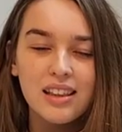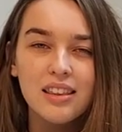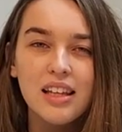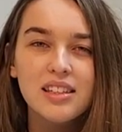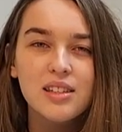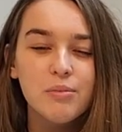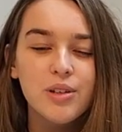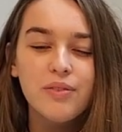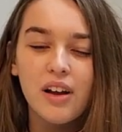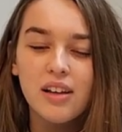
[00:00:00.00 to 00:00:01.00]
Let's
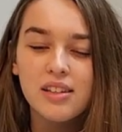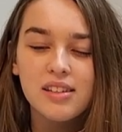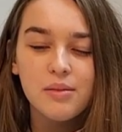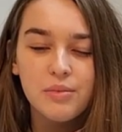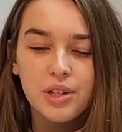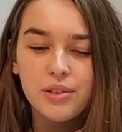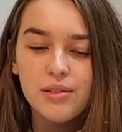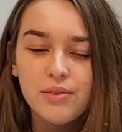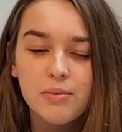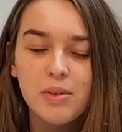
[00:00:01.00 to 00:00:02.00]
move on to some
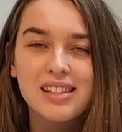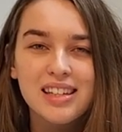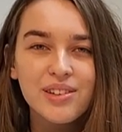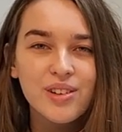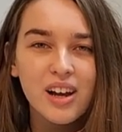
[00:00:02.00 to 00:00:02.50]
news from the Senior